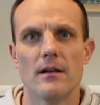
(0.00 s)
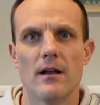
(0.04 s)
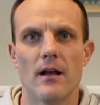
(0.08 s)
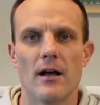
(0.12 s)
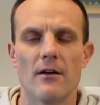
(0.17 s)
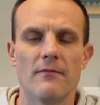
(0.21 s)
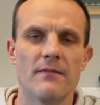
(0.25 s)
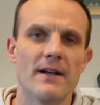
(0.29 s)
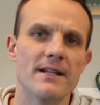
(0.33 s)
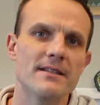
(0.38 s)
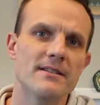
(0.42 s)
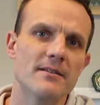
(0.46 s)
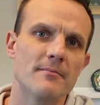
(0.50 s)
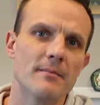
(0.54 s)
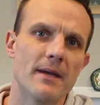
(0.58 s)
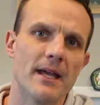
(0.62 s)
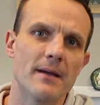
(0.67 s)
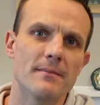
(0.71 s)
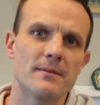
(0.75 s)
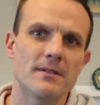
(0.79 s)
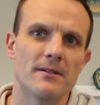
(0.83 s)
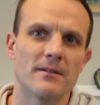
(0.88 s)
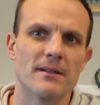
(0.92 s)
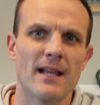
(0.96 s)
Avenza
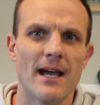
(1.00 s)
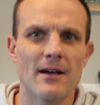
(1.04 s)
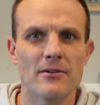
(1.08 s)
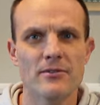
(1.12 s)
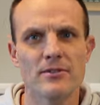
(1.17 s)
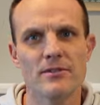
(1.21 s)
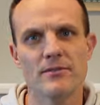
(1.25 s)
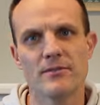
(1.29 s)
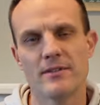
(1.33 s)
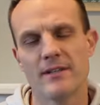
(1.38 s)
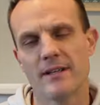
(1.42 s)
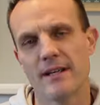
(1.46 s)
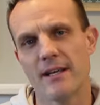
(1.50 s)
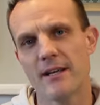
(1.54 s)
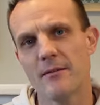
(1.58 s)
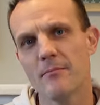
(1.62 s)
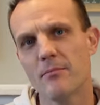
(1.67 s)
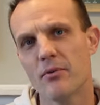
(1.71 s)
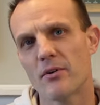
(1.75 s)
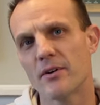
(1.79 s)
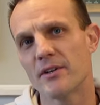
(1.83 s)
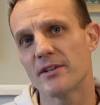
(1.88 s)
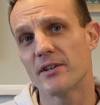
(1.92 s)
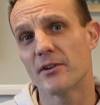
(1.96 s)
Maps allows you to
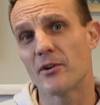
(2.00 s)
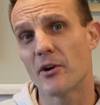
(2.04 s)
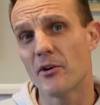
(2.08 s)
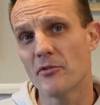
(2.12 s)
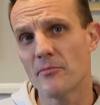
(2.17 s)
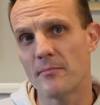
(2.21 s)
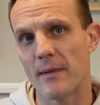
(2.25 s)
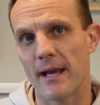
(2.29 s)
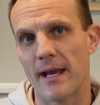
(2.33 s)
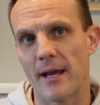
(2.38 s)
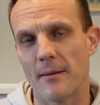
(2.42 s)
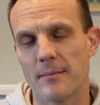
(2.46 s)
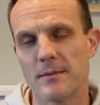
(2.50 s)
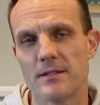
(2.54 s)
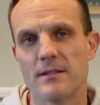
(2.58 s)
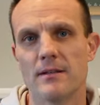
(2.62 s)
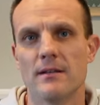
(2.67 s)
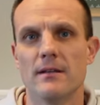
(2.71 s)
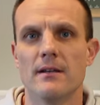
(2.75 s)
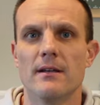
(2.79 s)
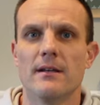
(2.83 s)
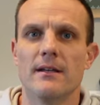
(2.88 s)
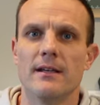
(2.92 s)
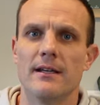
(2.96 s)
import your own maps
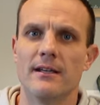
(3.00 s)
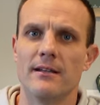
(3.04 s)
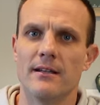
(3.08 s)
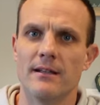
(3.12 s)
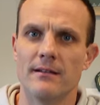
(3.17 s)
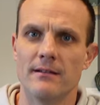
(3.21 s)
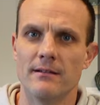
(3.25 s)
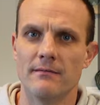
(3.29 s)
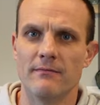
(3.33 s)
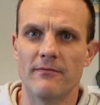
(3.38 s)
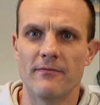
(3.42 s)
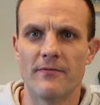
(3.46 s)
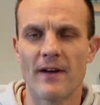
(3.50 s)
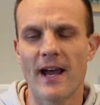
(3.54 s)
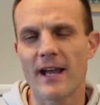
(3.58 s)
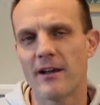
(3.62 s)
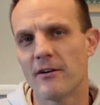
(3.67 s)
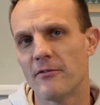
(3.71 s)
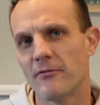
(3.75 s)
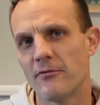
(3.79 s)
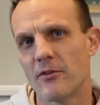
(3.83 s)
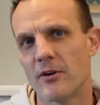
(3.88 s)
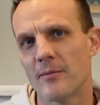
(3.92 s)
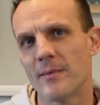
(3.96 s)
in
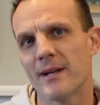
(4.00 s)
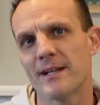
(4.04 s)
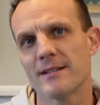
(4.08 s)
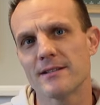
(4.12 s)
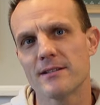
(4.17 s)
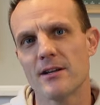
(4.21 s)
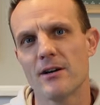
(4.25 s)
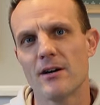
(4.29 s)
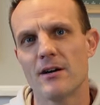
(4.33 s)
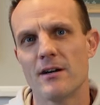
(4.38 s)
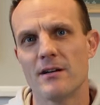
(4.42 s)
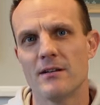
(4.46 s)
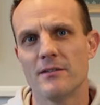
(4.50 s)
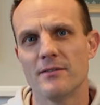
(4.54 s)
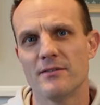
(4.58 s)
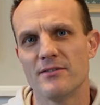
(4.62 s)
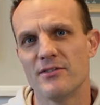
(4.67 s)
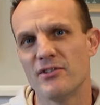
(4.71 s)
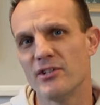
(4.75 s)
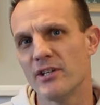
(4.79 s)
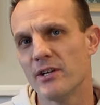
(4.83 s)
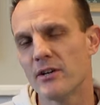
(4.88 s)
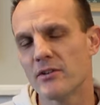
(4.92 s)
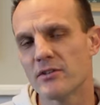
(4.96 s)
file formats called
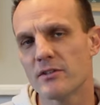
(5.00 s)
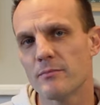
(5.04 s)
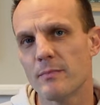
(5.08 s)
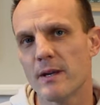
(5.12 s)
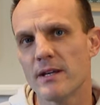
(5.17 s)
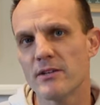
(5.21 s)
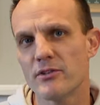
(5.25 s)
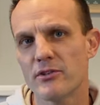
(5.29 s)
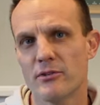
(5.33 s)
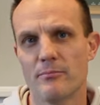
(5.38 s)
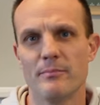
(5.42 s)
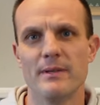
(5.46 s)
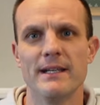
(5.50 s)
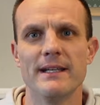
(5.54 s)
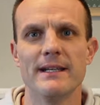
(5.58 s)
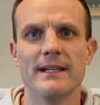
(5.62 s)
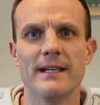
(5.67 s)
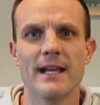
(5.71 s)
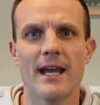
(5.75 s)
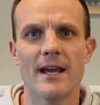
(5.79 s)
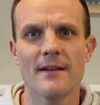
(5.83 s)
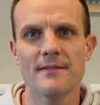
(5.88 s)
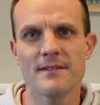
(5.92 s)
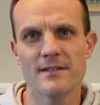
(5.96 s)
Geospatial P
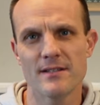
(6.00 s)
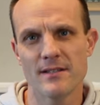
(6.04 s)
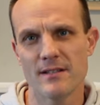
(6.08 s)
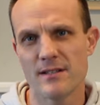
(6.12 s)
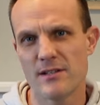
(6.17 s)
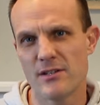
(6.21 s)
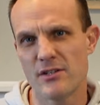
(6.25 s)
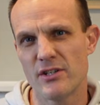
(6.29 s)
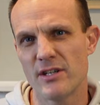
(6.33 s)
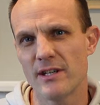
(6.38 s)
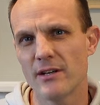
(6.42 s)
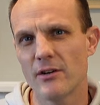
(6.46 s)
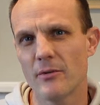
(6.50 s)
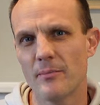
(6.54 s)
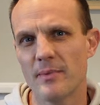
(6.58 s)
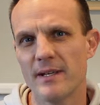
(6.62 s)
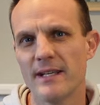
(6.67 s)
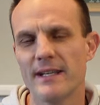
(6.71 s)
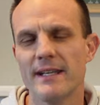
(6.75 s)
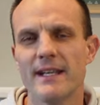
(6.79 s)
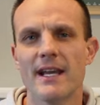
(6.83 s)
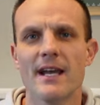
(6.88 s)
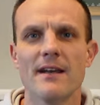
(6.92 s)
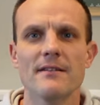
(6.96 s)
D Fs,
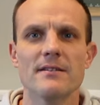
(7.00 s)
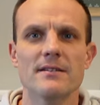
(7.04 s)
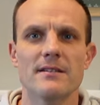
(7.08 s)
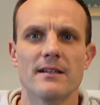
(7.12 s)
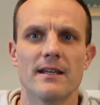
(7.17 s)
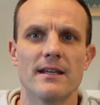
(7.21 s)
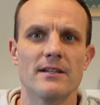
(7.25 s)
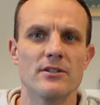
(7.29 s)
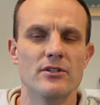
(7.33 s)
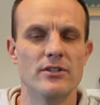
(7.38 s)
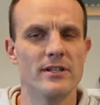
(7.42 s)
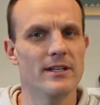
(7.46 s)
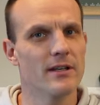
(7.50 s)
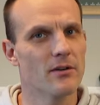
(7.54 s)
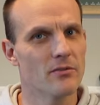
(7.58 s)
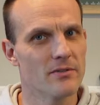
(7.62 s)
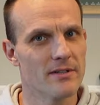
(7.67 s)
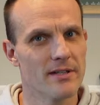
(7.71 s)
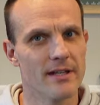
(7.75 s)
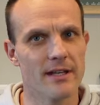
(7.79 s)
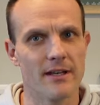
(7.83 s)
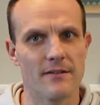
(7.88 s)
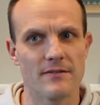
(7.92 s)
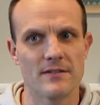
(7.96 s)
GeoPDFs, and
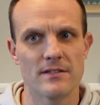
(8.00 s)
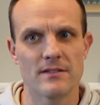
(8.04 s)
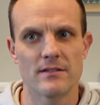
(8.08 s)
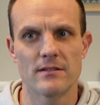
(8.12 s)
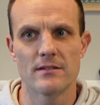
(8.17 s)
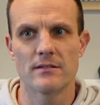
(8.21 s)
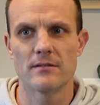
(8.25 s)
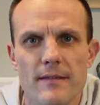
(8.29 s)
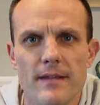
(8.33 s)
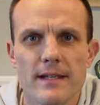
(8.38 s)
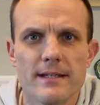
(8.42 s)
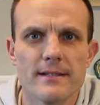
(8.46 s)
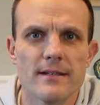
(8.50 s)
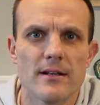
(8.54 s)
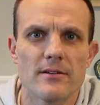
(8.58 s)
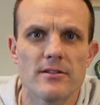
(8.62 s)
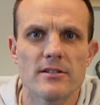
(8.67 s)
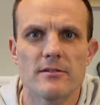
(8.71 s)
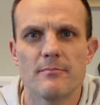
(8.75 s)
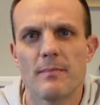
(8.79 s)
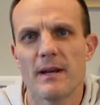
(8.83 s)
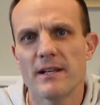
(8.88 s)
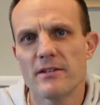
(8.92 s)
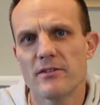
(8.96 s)
GeoTIFFs. These are
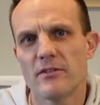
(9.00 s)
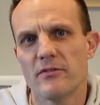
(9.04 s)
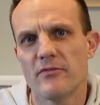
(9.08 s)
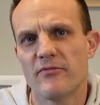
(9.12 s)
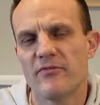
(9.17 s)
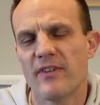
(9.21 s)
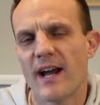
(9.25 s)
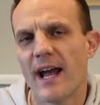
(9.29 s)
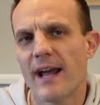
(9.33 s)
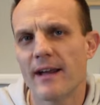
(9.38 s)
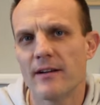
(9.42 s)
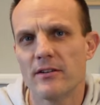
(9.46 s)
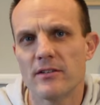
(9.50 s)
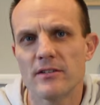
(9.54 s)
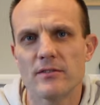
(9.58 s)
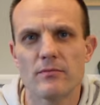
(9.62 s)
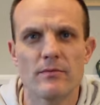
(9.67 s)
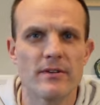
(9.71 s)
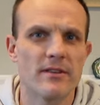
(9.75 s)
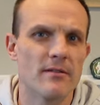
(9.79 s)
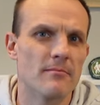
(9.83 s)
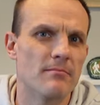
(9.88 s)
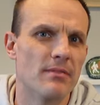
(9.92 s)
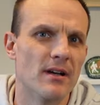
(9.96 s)
special files
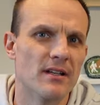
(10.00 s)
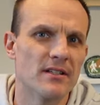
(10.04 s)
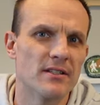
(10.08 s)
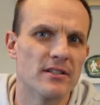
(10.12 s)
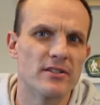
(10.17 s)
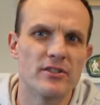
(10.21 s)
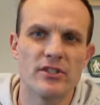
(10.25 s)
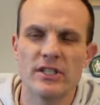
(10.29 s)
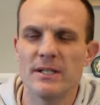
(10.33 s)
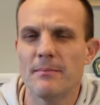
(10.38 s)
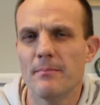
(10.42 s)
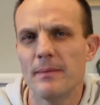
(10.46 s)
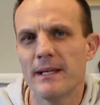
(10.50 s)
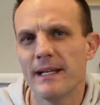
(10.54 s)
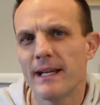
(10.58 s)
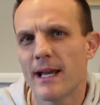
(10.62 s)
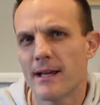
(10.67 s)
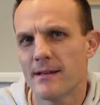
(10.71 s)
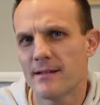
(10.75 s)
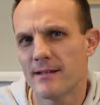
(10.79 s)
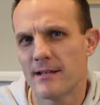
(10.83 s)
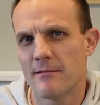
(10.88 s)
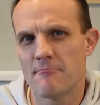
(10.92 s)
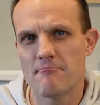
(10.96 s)
with a bunch of G P
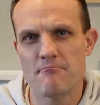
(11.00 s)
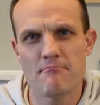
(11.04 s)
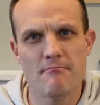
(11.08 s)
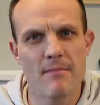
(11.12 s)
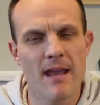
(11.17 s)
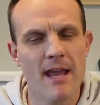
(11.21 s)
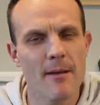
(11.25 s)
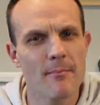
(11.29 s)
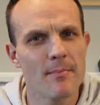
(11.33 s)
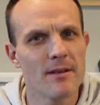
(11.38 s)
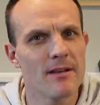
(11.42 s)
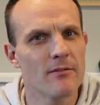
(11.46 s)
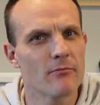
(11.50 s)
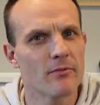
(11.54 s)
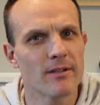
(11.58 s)
S and mapping